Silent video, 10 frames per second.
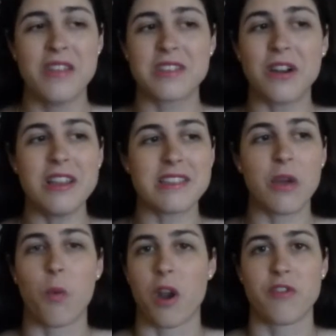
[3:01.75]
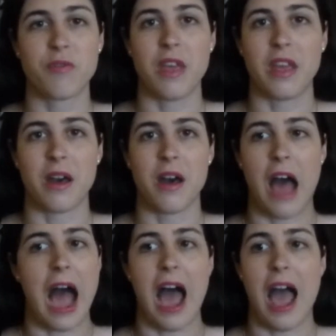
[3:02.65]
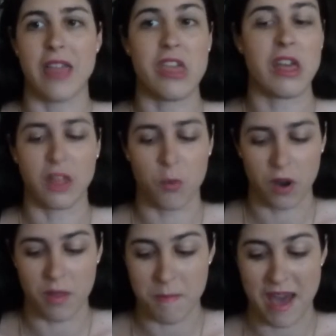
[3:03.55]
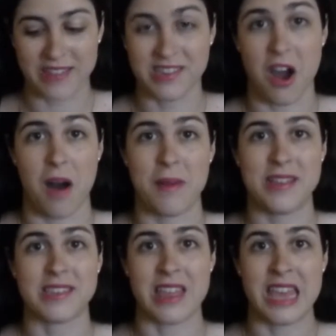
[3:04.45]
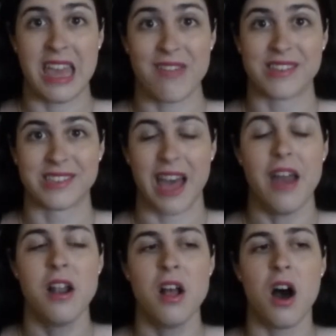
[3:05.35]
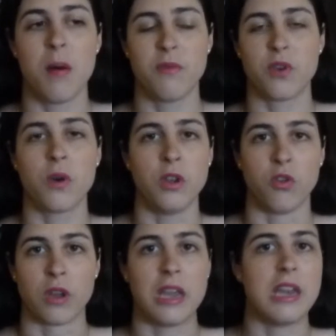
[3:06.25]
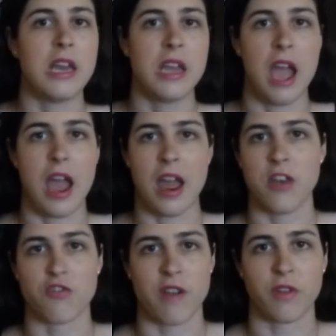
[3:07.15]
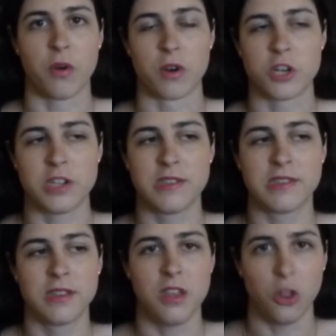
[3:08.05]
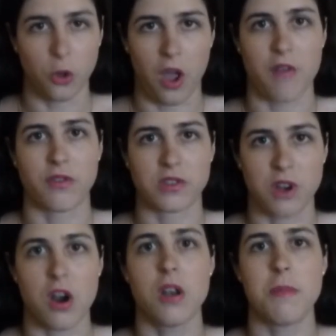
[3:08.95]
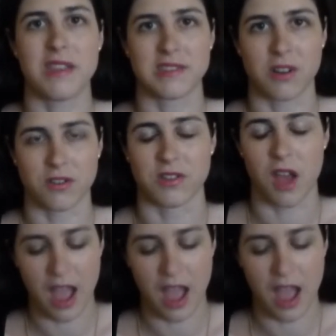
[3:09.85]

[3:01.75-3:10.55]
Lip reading: This card is, like, one of, like, I think, like, one of the best commons, I think, in the set. If you're going green and you're drafting Origins, look out for this card, because this card's